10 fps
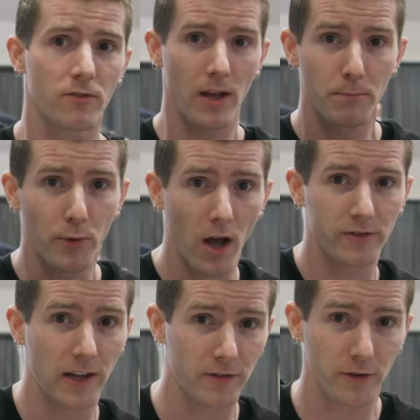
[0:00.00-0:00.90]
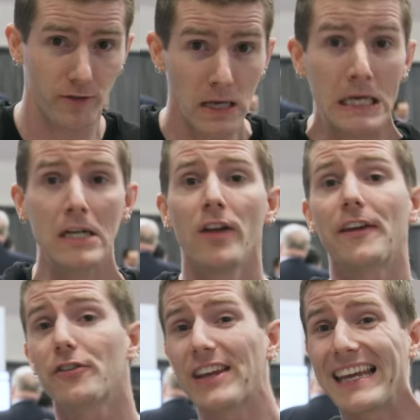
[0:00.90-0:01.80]
some processors,
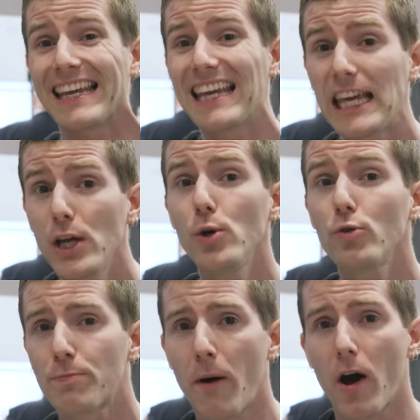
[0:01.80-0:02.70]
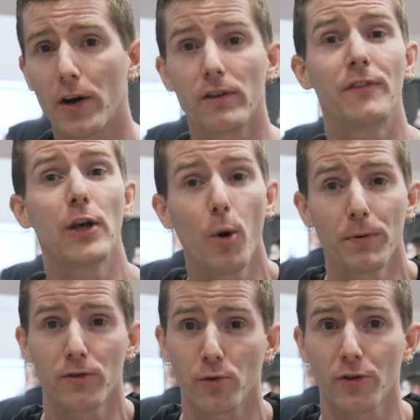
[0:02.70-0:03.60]
there's a huge part of the
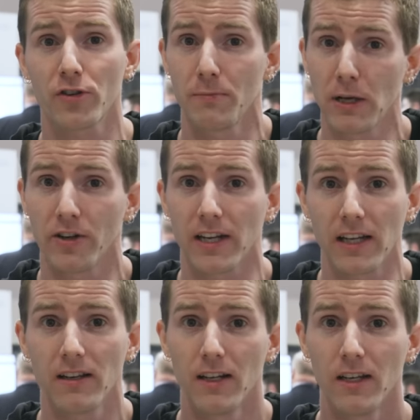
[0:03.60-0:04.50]
open source community,